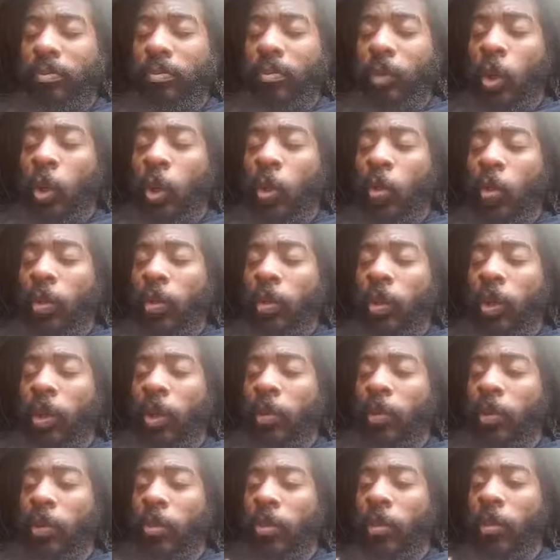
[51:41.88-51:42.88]
when
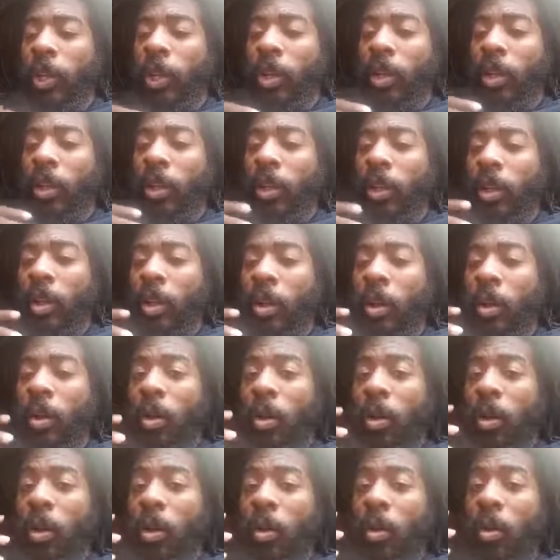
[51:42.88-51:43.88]
people make a
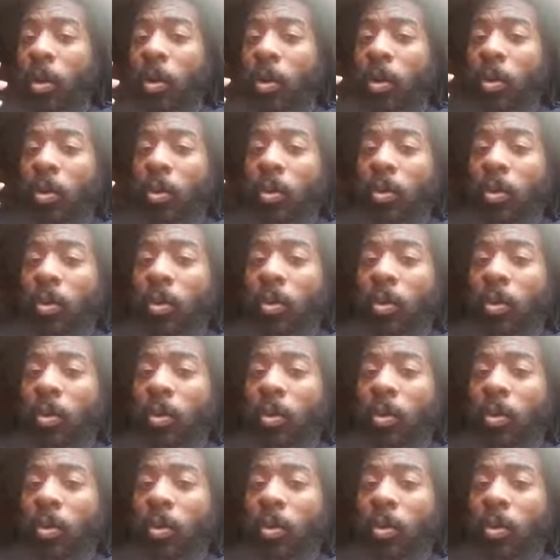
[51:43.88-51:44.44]
whole